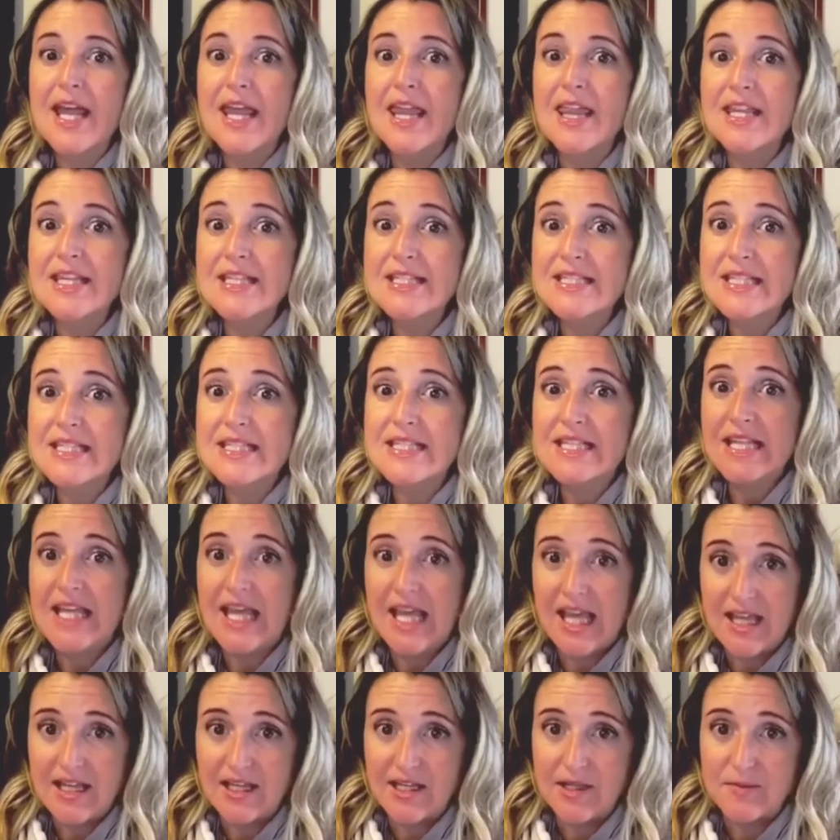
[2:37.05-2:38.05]
This is
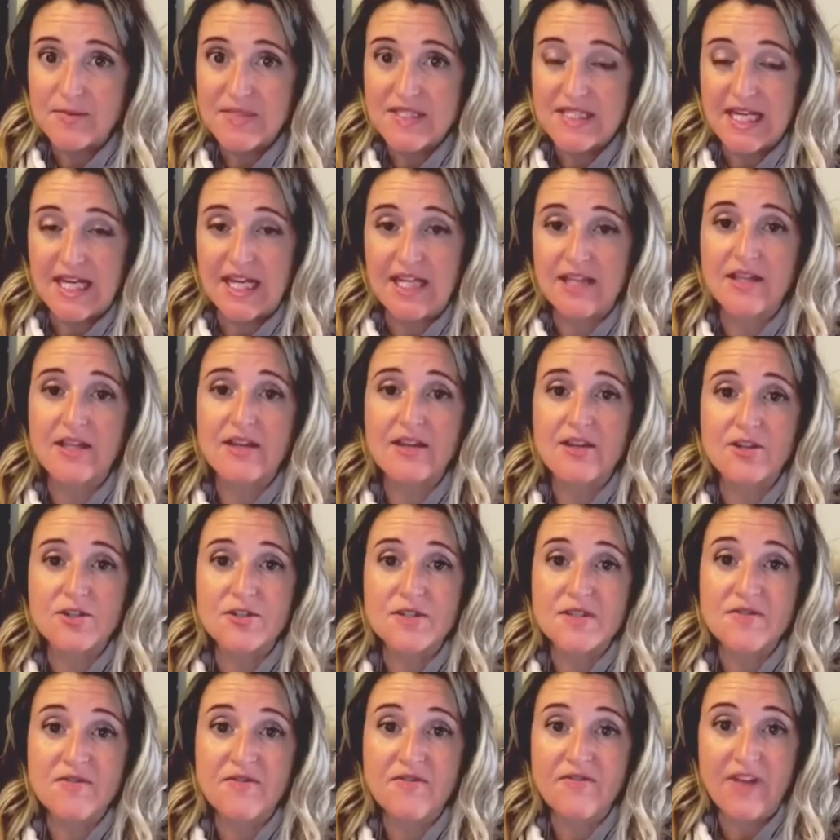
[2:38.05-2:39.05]
Caleb saying that
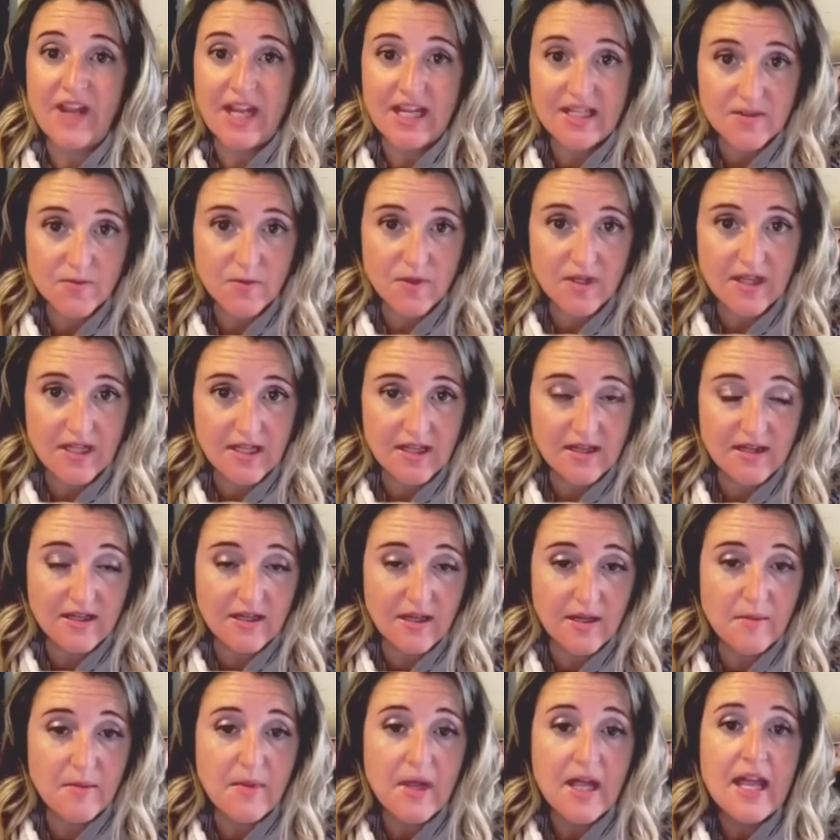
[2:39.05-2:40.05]
there's fate within
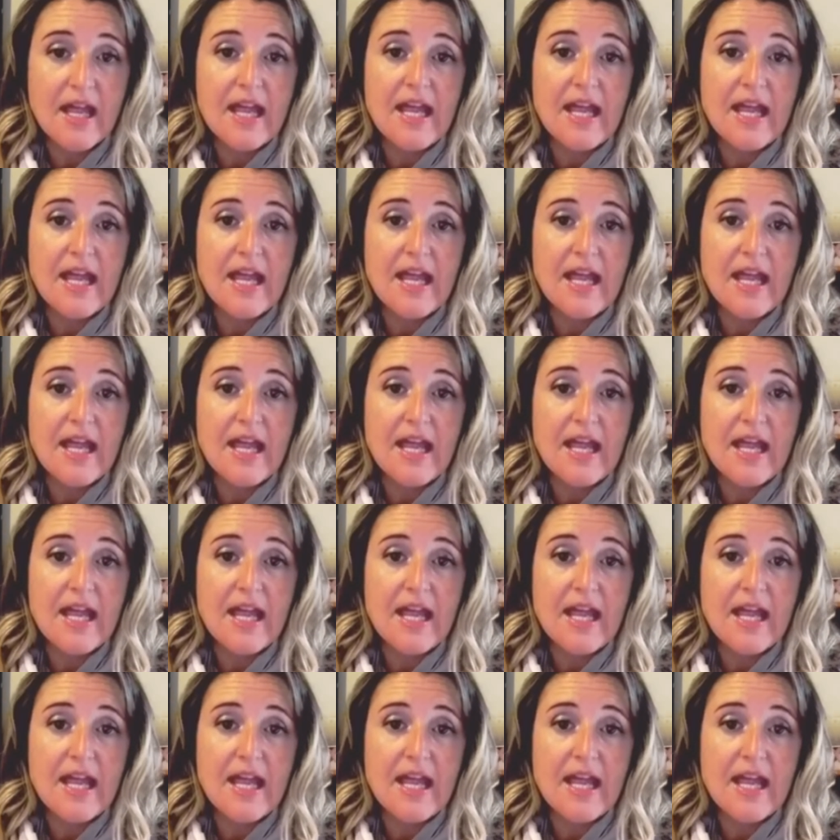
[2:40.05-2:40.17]
them.